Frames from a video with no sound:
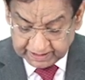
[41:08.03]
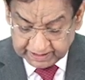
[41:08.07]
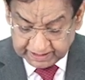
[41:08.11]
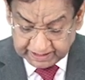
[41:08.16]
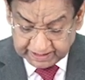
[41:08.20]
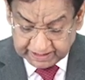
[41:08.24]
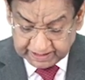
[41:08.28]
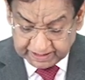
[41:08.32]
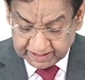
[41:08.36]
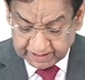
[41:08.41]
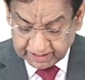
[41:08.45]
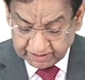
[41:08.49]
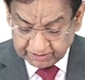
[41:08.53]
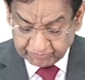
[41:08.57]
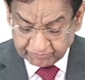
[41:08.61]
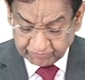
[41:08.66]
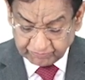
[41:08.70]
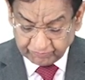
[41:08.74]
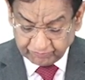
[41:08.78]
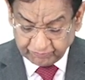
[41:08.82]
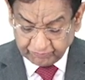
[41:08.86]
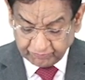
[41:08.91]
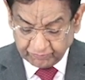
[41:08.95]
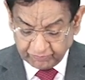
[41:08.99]
air
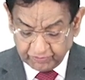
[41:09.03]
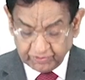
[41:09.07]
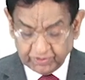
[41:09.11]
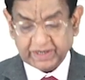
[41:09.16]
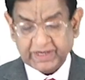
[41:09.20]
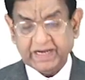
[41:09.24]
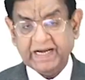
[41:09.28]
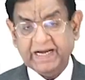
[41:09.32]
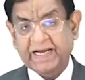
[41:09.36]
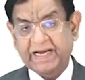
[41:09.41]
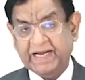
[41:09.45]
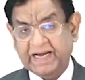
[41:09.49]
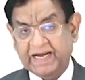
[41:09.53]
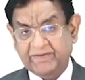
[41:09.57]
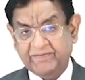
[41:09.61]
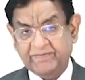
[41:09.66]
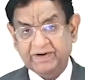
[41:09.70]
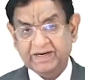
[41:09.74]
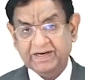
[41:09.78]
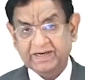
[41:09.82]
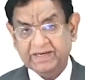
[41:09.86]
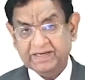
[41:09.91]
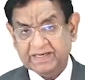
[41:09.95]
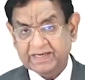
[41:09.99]
fluid
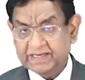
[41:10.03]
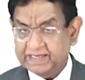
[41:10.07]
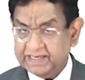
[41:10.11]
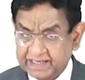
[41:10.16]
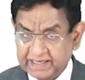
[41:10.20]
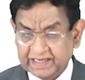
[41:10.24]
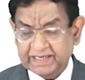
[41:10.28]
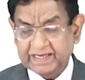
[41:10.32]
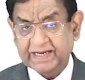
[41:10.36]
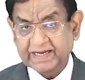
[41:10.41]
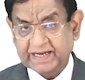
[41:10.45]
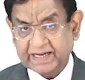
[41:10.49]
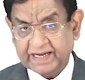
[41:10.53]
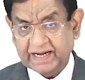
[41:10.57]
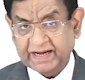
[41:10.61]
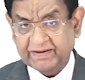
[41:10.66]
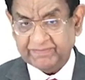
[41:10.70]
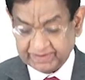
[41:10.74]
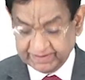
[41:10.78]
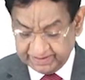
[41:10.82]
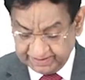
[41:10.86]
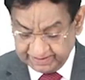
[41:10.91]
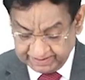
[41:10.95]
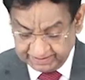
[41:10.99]
level in a
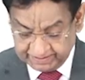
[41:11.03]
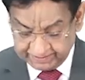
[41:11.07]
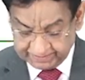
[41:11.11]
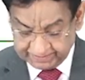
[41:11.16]
cavity.